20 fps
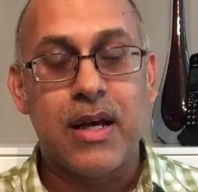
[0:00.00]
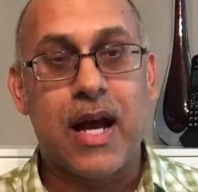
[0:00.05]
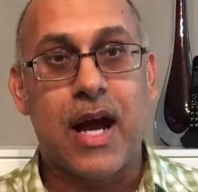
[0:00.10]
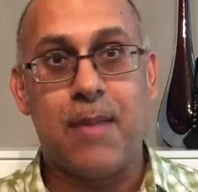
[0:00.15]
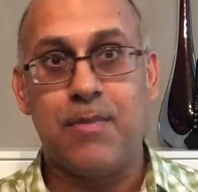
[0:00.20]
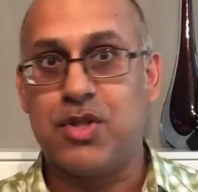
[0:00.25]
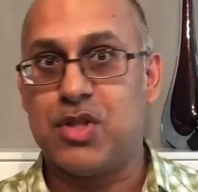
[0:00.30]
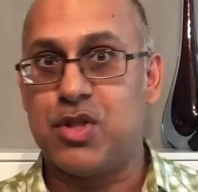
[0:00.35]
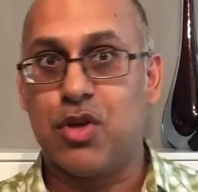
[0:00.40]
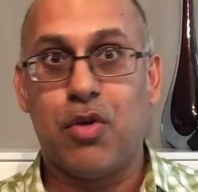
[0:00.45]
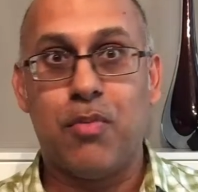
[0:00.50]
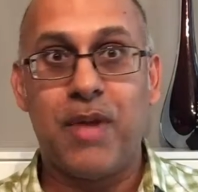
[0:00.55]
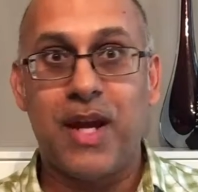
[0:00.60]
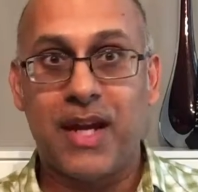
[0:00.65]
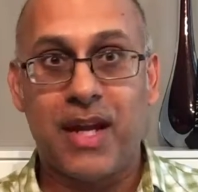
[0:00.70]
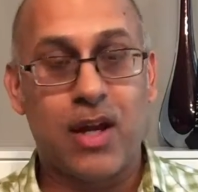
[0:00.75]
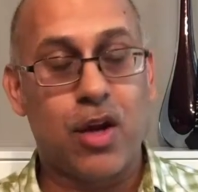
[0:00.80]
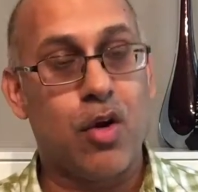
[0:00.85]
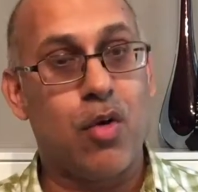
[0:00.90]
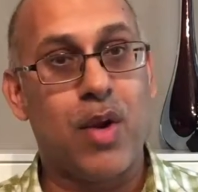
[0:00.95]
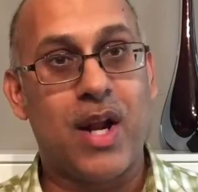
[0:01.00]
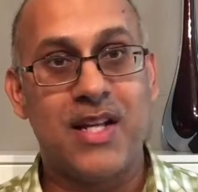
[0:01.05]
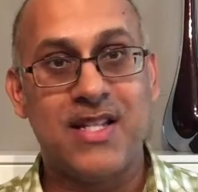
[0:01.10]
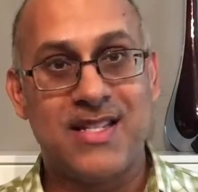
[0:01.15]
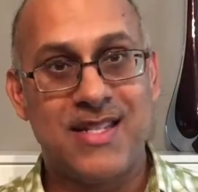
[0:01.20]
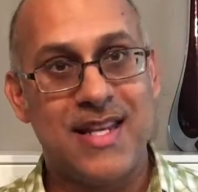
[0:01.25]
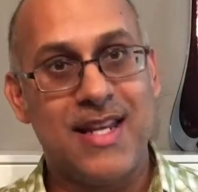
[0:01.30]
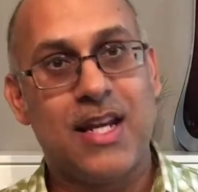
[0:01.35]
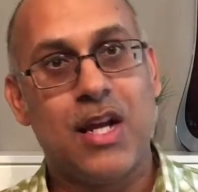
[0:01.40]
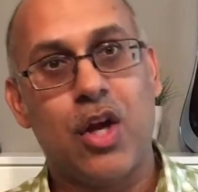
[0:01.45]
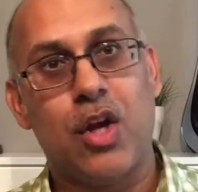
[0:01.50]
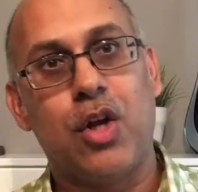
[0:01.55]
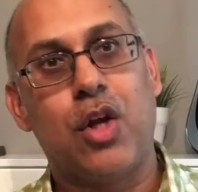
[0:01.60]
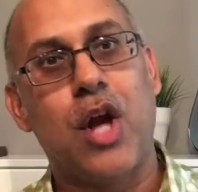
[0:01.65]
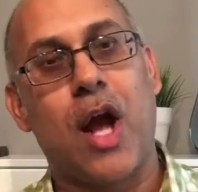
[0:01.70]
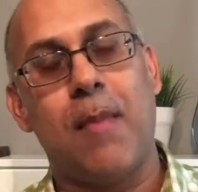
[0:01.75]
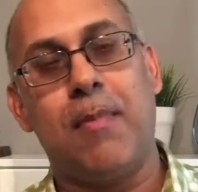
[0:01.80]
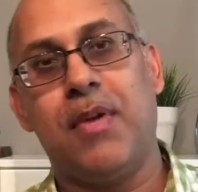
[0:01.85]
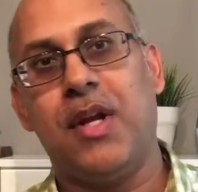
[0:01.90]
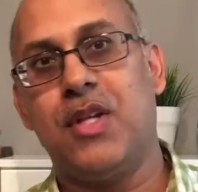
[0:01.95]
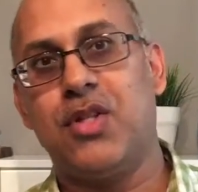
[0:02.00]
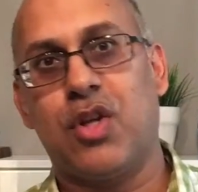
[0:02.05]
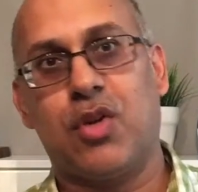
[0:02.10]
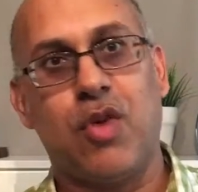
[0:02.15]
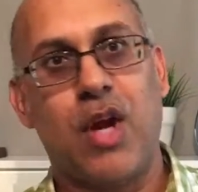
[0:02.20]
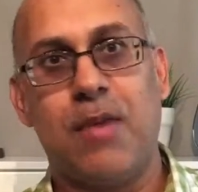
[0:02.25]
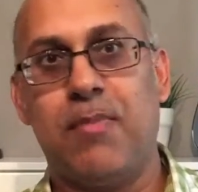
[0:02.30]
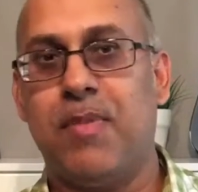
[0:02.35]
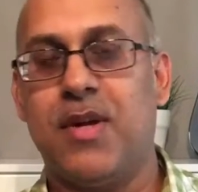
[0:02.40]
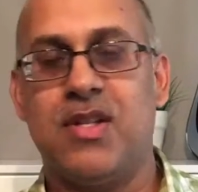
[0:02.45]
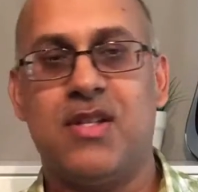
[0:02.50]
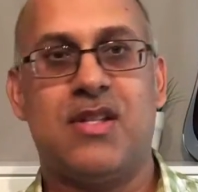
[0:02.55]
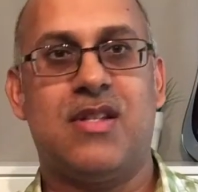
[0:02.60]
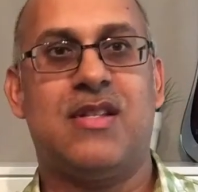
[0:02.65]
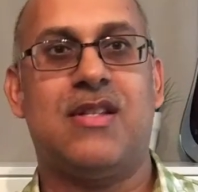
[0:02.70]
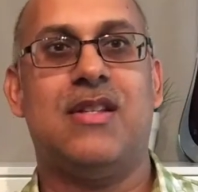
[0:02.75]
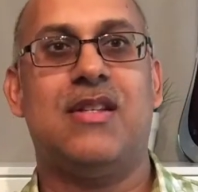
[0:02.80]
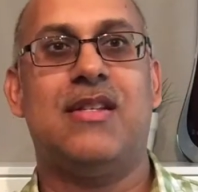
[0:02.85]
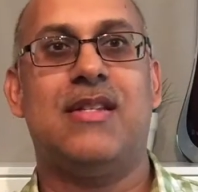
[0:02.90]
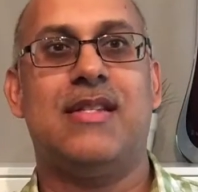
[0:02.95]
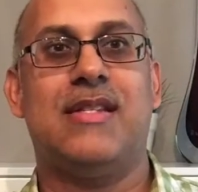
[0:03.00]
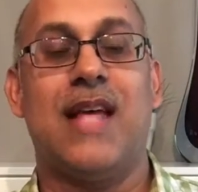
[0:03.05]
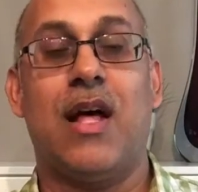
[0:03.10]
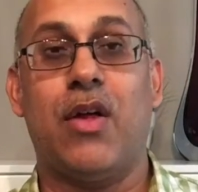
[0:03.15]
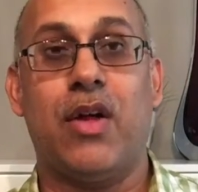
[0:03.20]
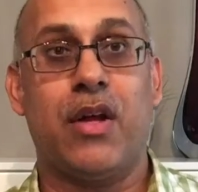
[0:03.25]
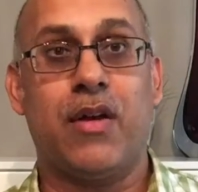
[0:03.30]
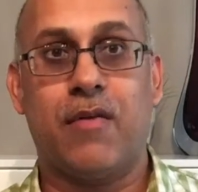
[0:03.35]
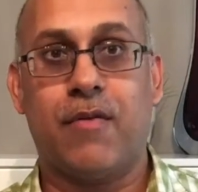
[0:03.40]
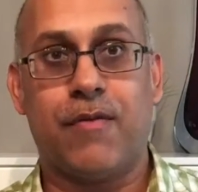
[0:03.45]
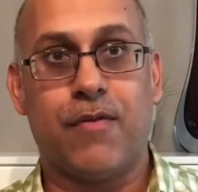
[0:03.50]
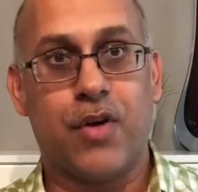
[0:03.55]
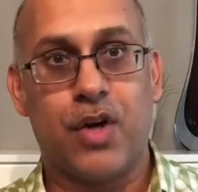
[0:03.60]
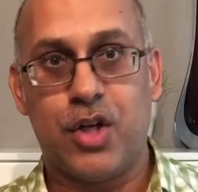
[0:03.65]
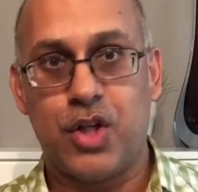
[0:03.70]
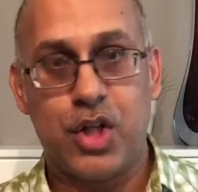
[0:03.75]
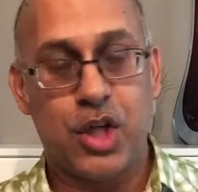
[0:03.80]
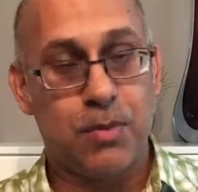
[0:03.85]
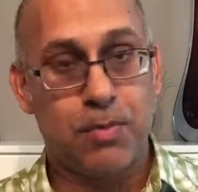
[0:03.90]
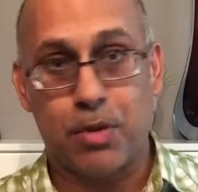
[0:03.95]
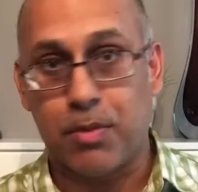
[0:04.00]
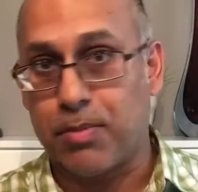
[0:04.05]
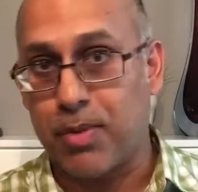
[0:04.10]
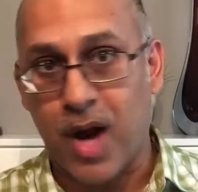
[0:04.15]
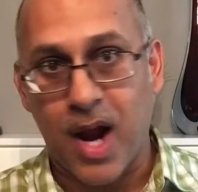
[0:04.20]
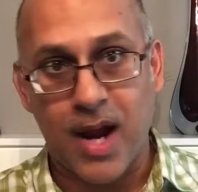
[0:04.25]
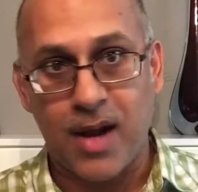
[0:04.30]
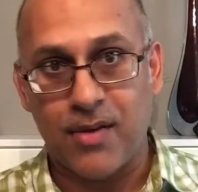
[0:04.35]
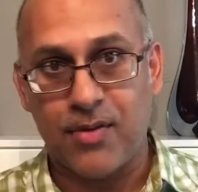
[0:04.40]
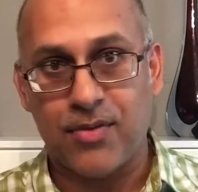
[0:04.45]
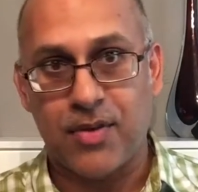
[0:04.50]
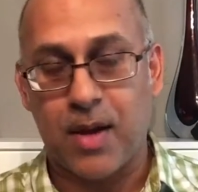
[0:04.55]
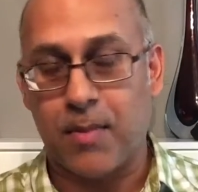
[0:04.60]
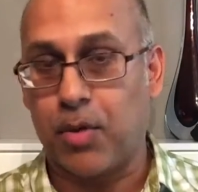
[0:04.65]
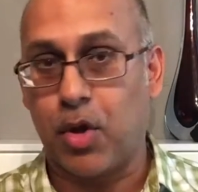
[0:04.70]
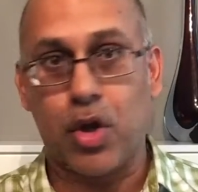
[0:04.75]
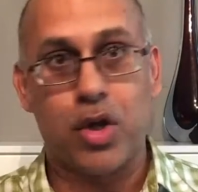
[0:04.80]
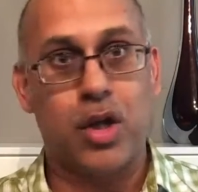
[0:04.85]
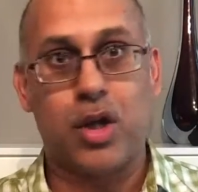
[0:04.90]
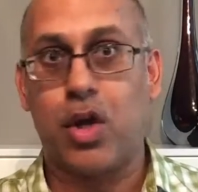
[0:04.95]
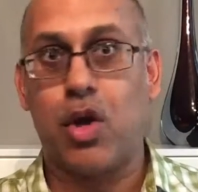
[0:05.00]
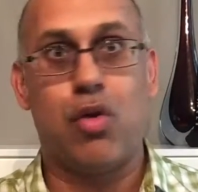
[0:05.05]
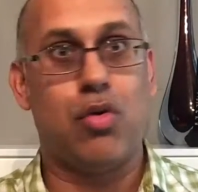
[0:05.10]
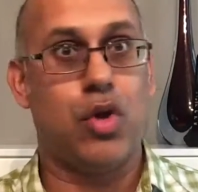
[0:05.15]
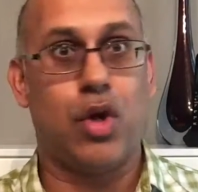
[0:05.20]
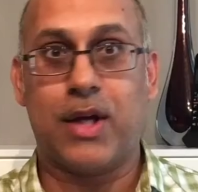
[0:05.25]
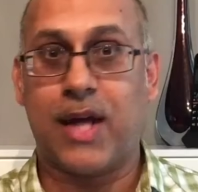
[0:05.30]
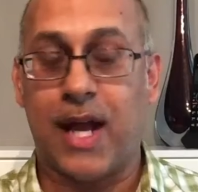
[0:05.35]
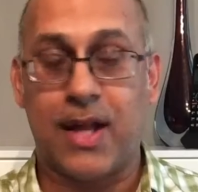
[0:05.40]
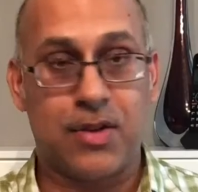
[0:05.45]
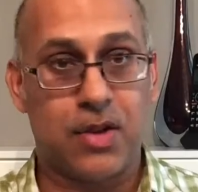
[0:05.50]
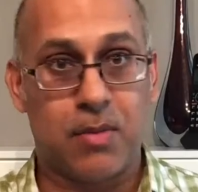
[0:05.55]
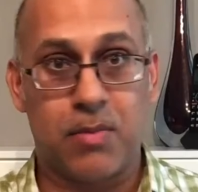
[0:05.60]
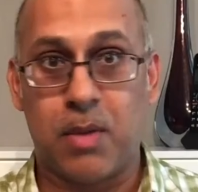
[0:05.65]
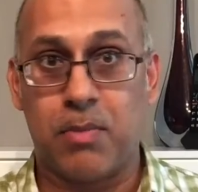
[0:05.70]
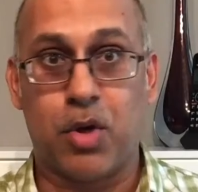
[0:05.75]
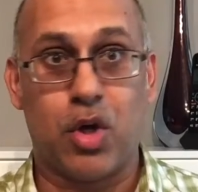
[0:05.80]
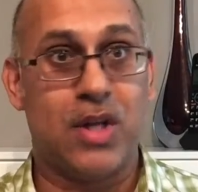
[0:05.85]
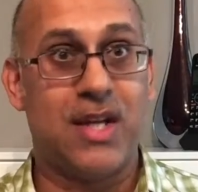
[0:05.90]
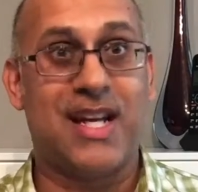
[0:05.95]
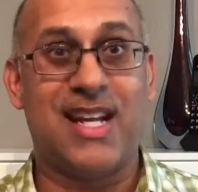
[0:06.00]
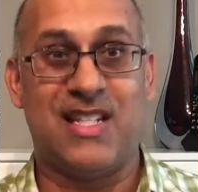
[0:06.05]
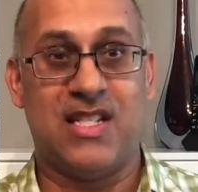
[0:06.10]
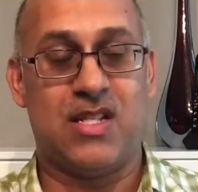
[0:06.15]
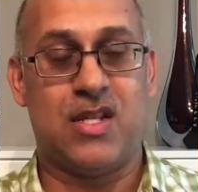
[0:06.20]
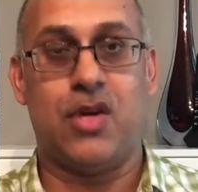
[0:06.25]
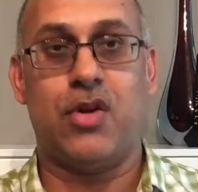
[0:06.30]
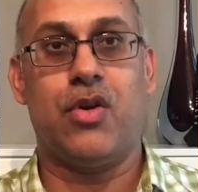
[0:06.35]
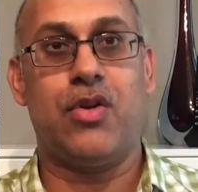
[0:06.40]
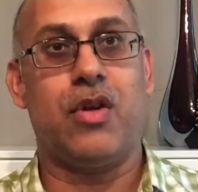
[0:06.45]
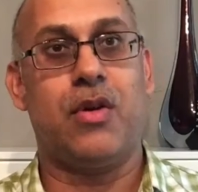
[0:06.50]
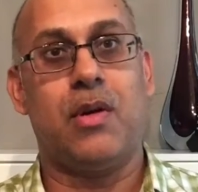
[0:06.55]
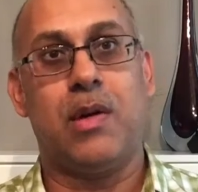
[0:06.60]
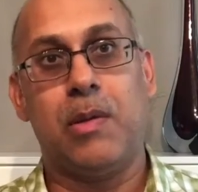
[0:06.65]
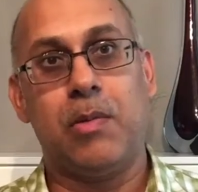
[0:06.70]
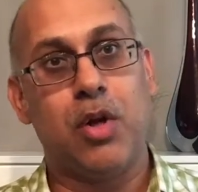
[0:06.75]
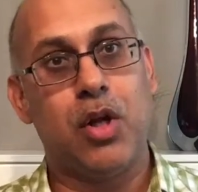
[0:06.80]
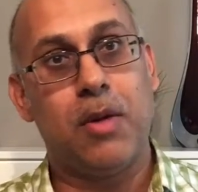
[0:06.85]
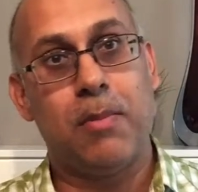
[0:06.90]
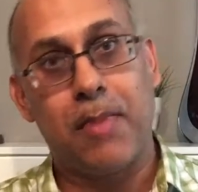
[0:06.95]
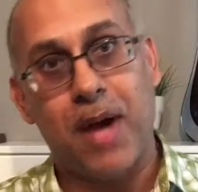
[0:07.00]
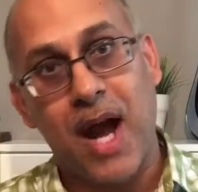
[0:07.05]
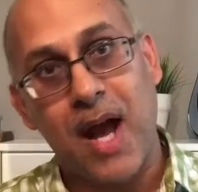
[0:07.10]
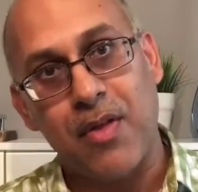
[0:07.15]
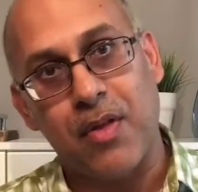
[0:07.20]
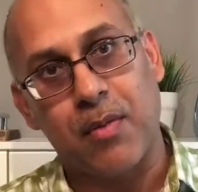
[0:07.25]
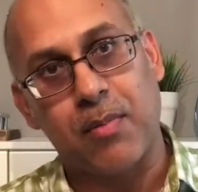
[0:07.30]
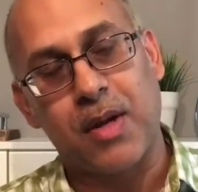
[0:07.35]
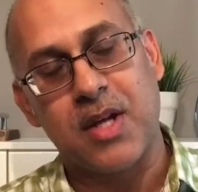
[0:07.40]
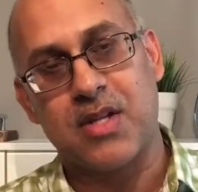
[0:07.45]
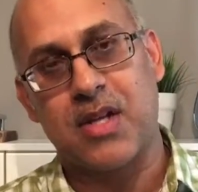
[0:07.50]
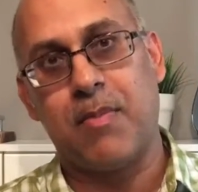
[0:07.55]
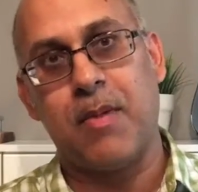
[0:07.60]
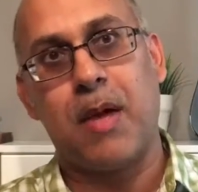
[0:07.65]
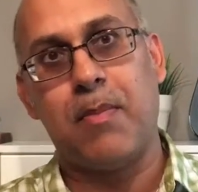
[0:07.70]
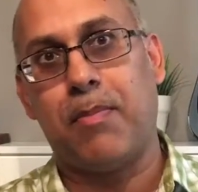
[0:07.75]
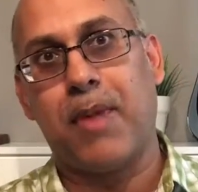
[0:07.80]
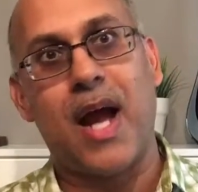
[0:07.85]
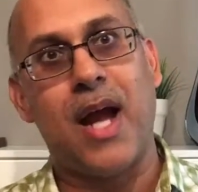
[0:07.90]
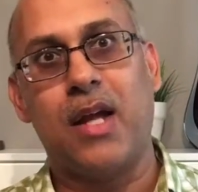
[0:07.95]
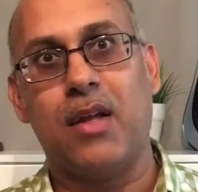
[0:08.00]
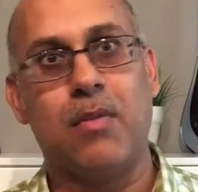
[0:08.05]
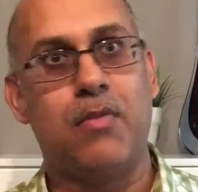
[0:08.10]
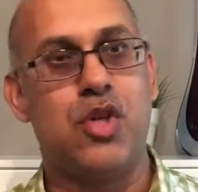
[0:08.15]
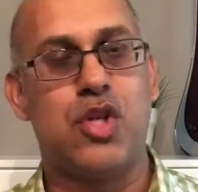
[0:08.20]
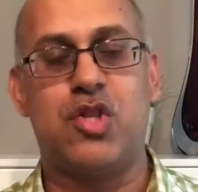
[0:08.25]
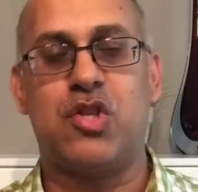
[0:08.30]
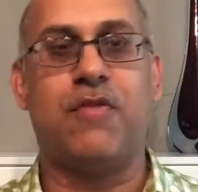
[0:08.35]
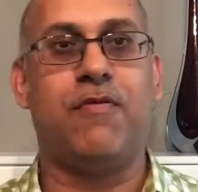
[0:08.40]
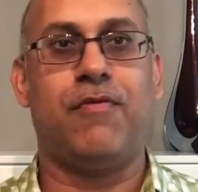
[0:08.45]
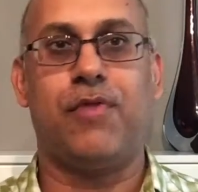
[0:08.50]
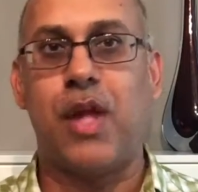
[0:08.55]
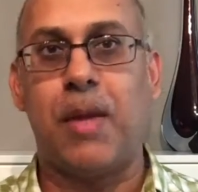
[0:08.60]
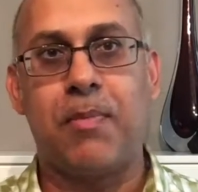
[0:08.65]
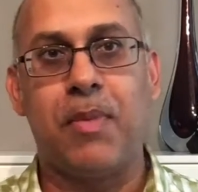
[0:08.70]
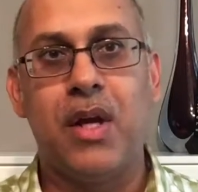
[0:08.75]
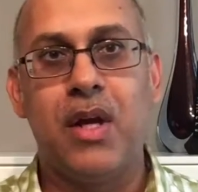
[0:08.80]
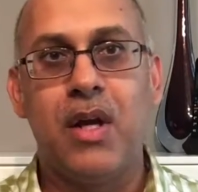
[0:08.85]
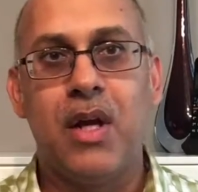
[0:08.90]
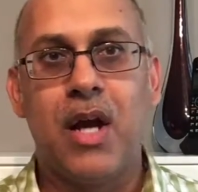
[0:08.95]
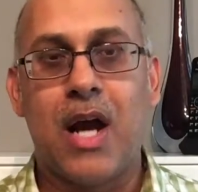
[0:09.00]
I'm still making, when I see good companies and great businesses selling for a cheaper price, I'm gonna go look at them, I'm gonna consider them, and I'm gonna buy them, because I'm not buying them just to flip.